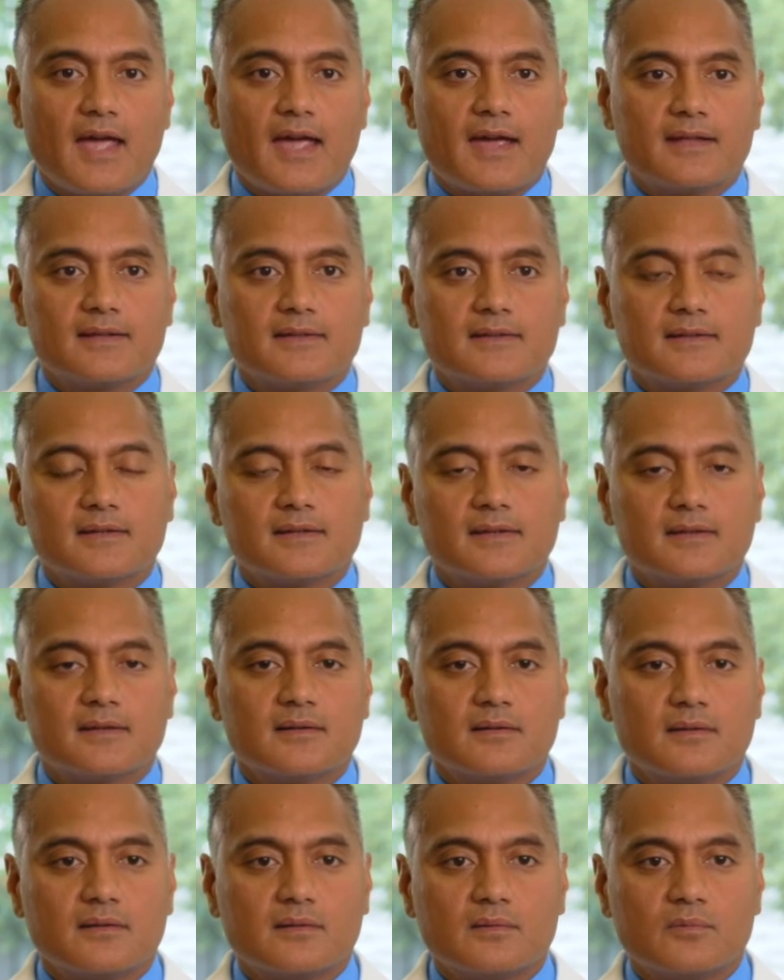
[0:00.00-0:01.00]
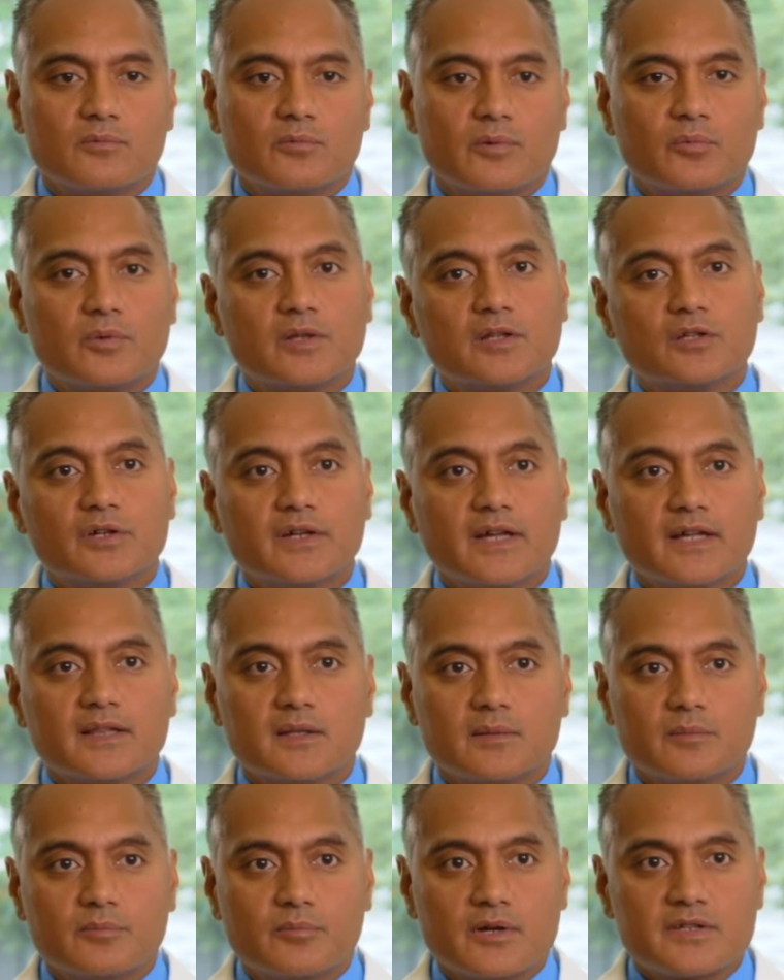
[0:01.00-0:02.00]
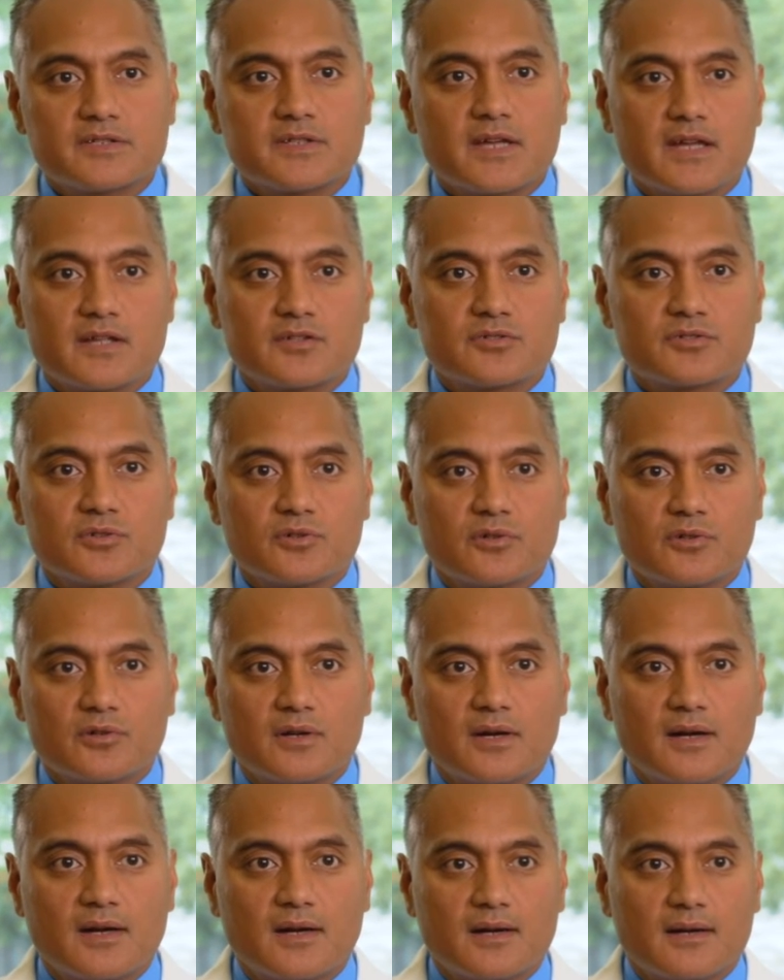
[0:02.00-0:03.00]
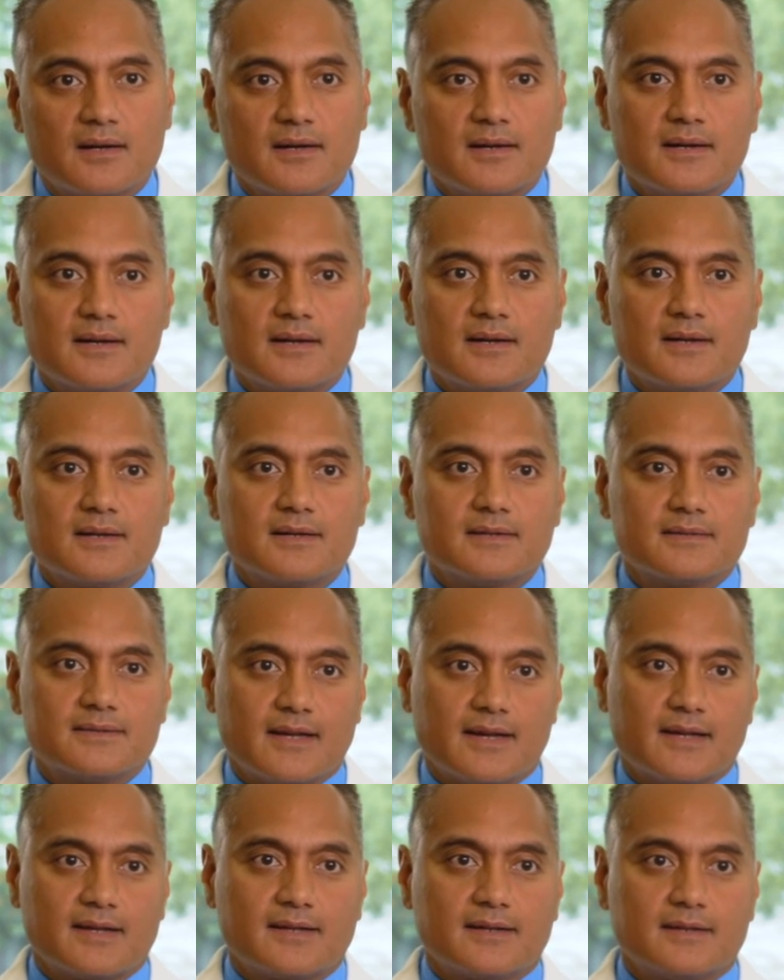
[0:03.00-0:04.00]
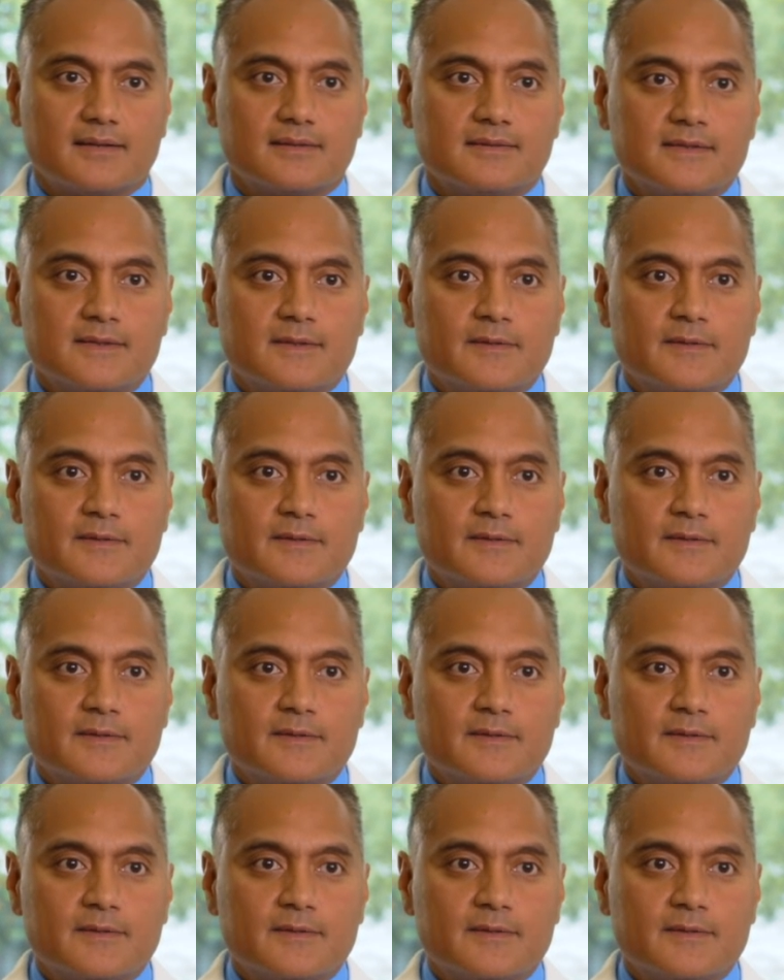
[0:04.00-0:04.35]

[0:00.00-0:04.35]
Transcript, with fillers: And when we look at the breast cancer uh, uh, data,